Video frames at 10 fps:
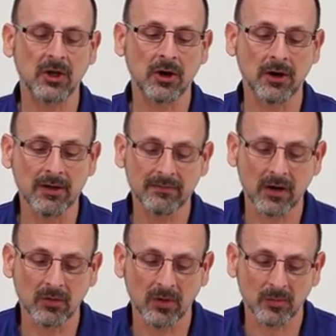the heart of
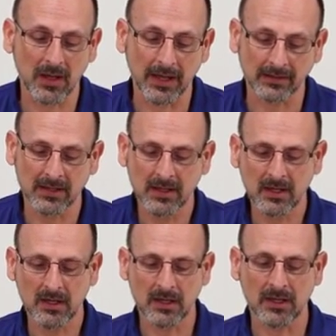our robot.
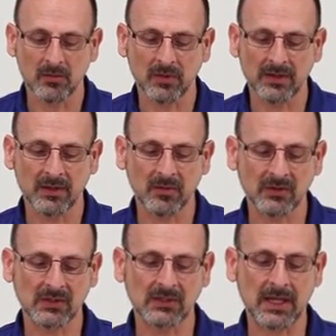Uh, one of the
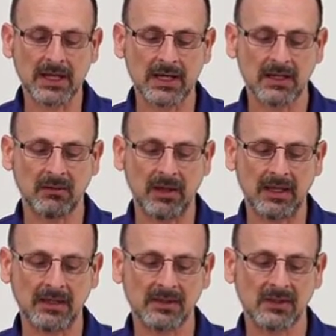most exciting and,
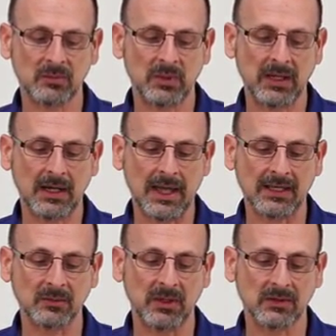and, anticipated
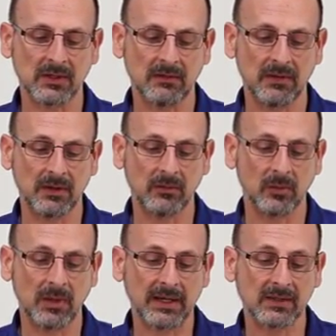aspects of the
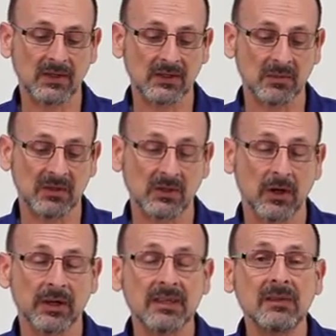robotic system is
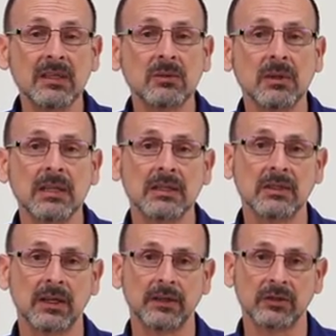our EV3
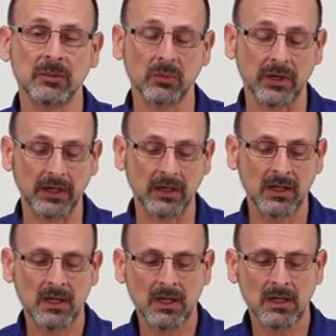intelligent brick.
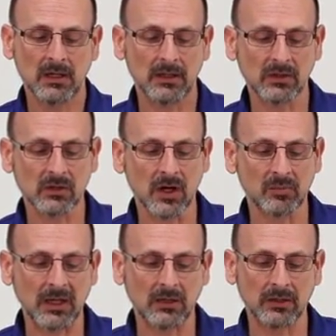Let's start
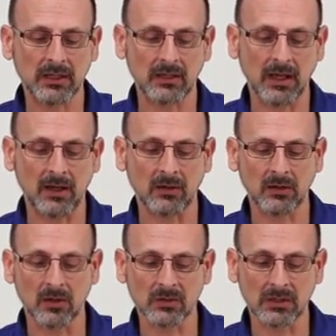by looking at how
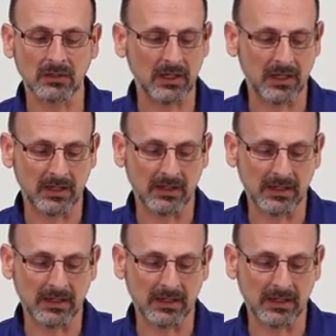close it uh,